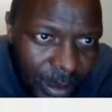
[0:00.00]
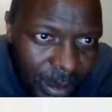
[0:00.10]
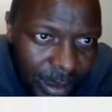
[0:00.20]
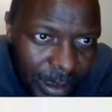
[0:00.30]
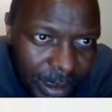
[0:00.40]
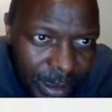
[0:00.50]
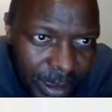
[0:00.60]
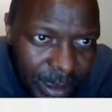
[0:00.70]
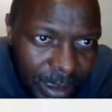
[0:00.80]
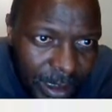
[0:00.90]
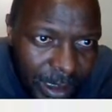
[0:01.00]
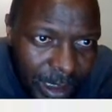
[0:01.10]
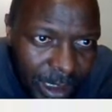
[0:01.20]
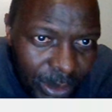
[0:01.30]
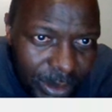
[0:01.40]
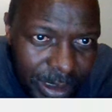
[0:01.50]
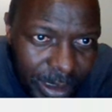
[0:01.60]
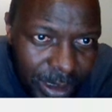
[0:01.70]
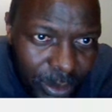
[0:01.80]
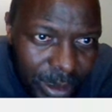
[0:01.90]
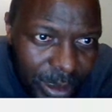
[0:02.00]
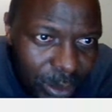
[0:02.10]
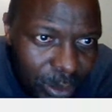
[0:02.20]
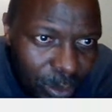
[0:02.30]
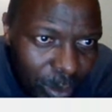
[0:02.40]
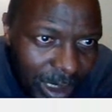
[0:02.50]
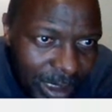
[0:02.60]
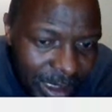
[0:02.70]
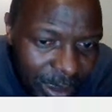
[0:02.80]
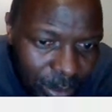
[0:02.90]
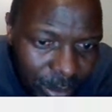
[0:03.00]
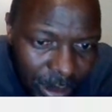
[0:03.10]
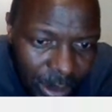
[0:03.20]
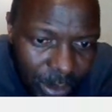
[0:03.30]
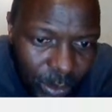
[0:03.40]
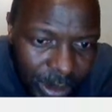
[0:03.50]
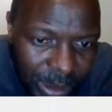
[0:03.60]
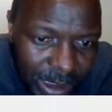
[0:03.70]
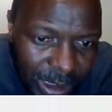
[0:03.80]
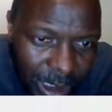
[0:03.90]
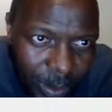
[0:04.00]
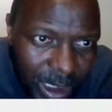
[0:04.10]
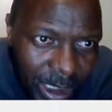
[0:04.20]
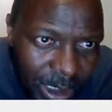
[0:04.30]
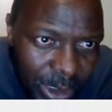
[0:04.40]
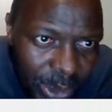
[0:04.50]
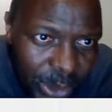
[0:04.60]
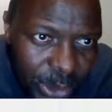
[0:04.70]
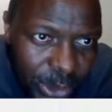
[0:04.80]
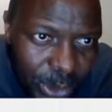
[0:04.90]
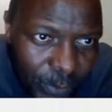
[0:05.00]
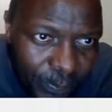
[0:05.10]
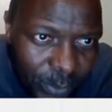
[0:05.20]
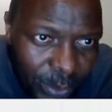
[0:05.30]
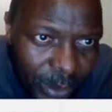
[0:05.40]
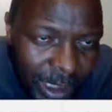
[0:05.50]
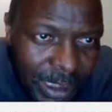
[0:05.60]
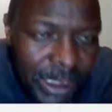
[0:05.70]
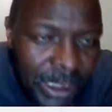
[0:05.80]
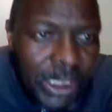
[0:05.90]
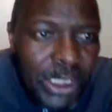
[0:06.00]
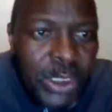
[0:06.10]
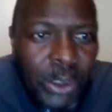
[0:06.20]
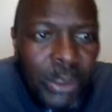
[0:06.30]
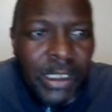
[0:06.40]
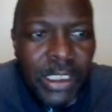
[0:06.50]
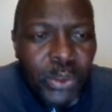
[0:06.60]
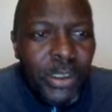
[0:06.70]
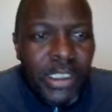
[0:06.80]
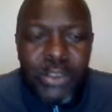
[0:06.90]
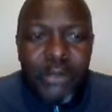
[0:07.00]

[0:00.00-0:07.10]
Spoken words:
This is the count 0010, which is our 2. All right. So, and so on and so